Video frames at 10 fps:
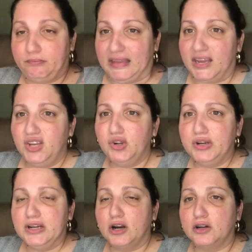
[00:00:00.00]
you
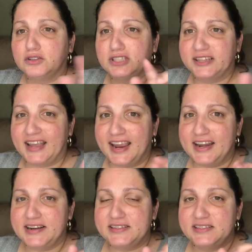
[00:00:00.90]
can go to the A
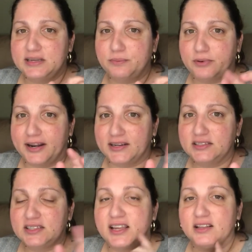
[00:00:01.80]
to Z
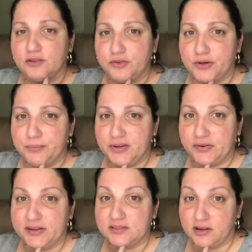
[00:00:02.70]
brands and Lunar
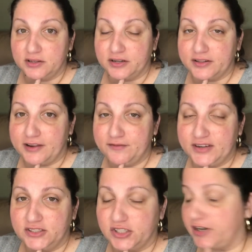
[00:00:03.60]
Beauty's on there. They
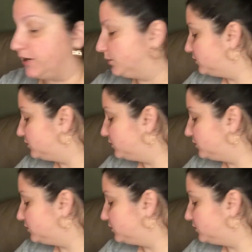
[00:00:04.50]
feature him.